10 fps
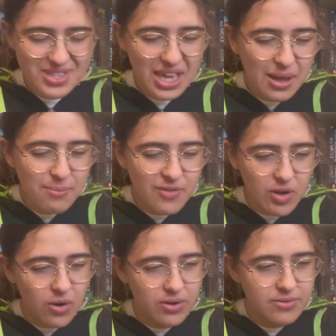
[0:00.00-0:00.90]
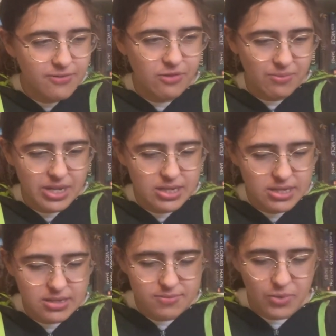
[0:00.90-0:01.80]
Moving on from
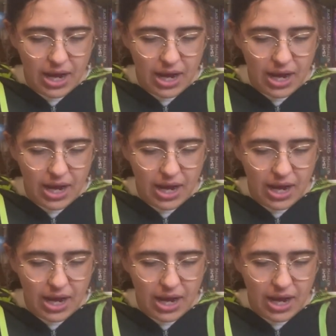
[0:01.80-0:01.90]
this, we